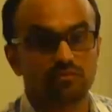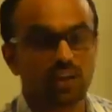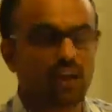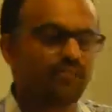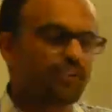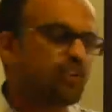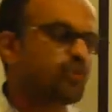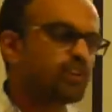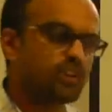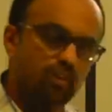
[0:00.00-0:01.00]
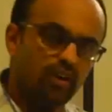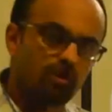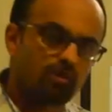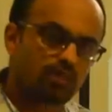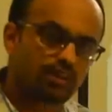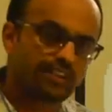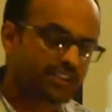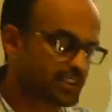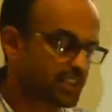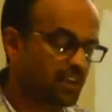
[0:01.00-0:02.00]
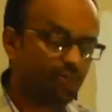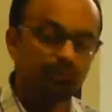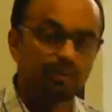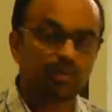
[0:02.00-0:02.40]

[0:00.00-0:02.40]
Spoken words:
Have we looked at all the history of our